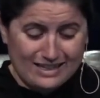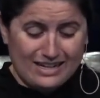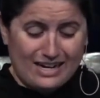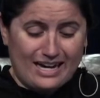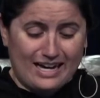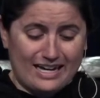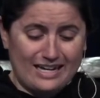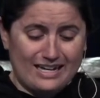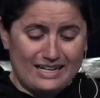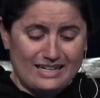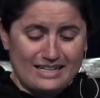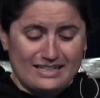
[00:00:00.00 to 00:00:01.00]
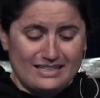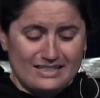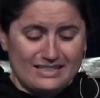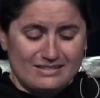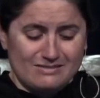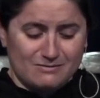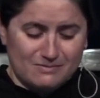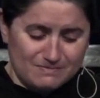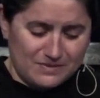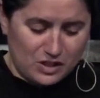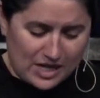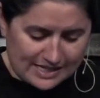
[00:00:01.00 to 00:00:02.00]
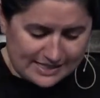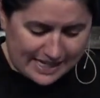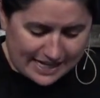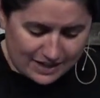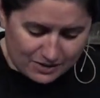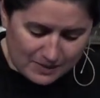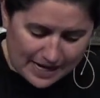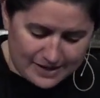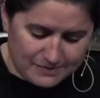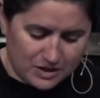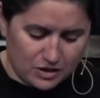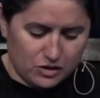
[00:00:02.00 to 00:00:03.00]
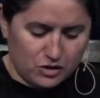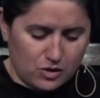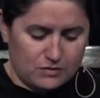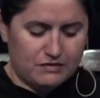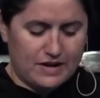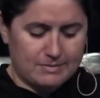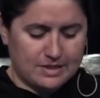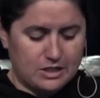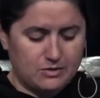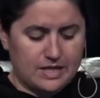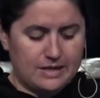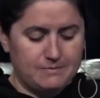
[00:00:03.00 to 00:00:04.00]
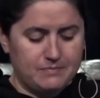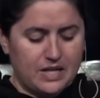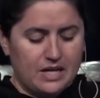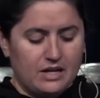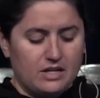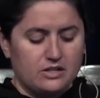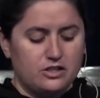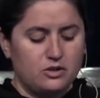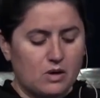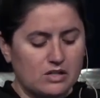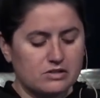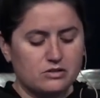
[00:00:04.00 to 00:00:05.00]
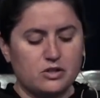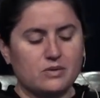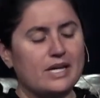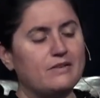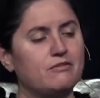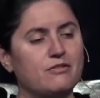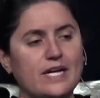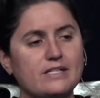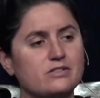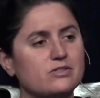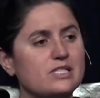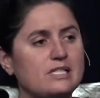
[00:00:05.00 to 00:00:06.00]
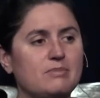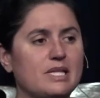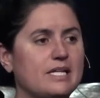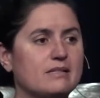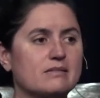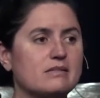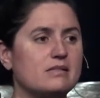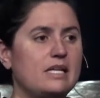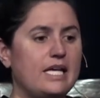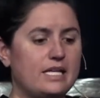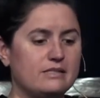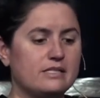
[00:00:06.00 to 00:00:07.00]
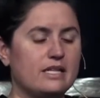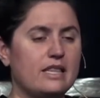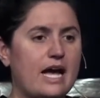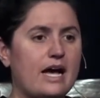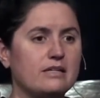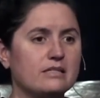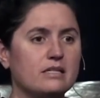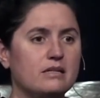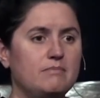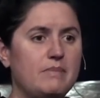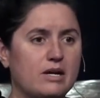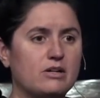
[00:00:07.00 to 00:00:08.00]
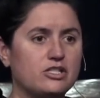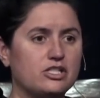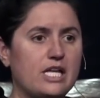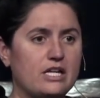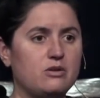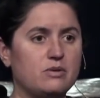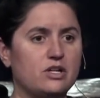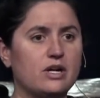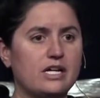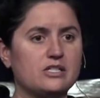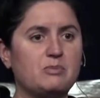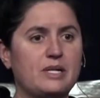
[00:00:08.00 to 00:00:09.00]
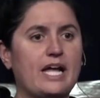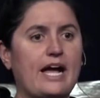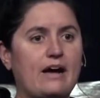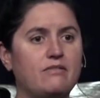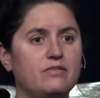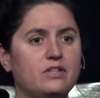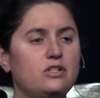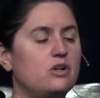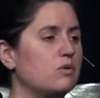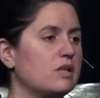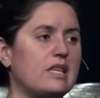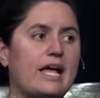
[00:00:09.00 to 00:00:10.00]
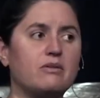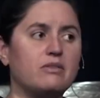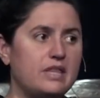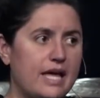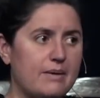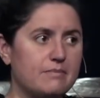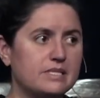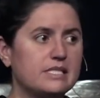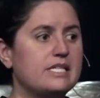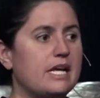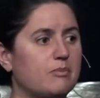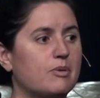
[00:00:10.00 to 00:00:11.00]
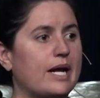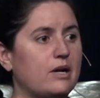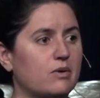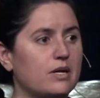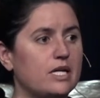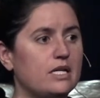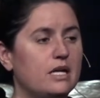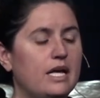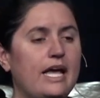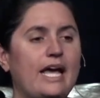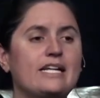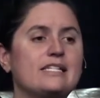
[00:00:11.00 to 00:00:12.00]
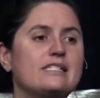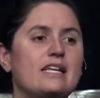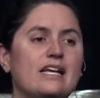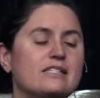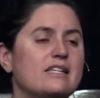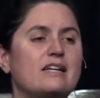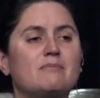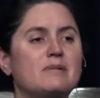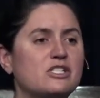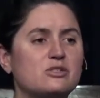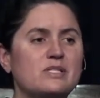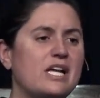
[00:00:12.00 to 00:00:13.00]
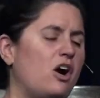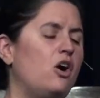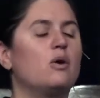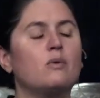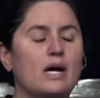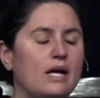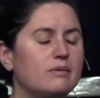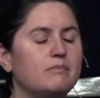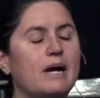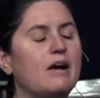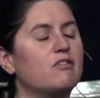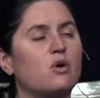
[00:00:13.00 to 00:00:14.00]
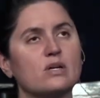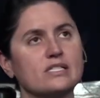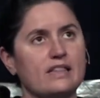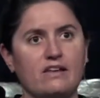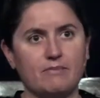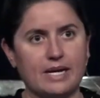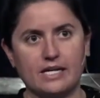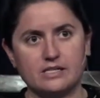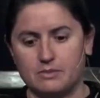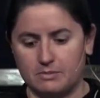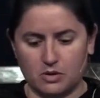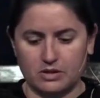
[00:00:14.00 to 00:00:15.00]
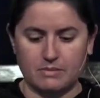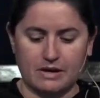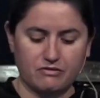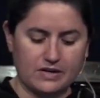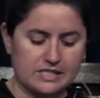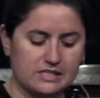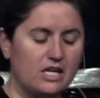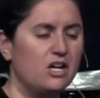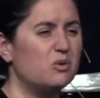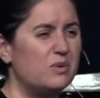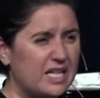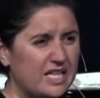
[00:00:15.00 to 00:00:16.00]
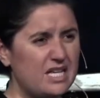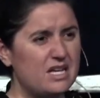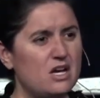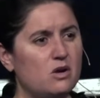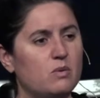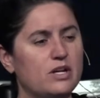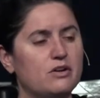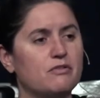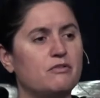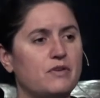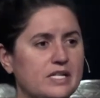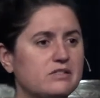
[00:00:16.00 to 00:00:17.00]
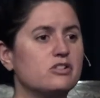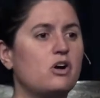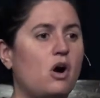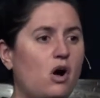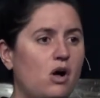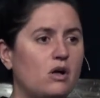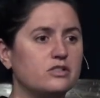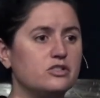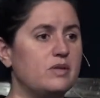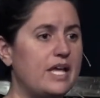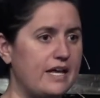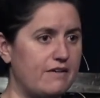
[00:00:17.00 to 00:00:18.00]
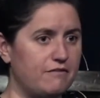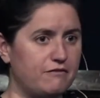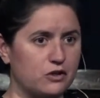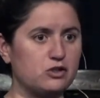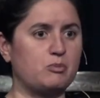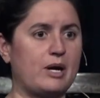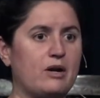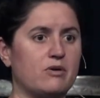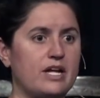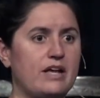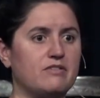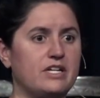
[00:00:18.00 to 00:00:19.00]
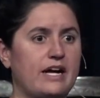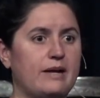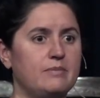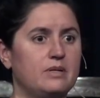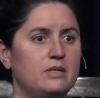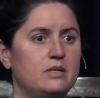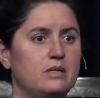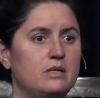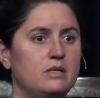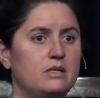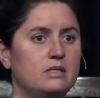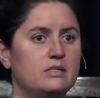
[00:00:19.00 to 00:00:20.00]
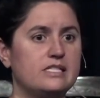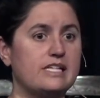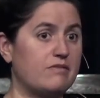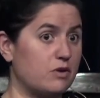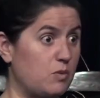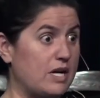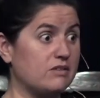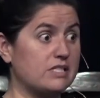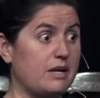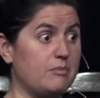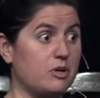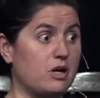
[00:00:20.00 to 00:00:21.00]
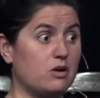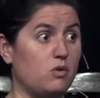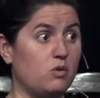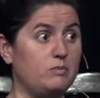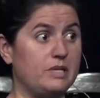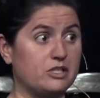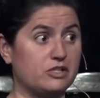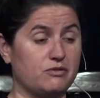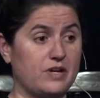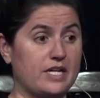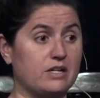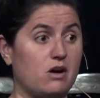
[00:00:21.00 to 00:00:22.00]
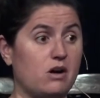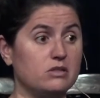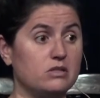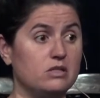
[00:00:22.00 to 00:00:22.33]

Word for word: Uh, you guys get it, right? You're your own family unit. You also don't let friends or siblings into that marriage that you and your husband have. You don't allow them to take priority. And as, as, as much as we say, oh, my, of course I love my husband more than my friends, really? When your friends call, do they get first priority every time? Does everyone else get put on hold because your friend called?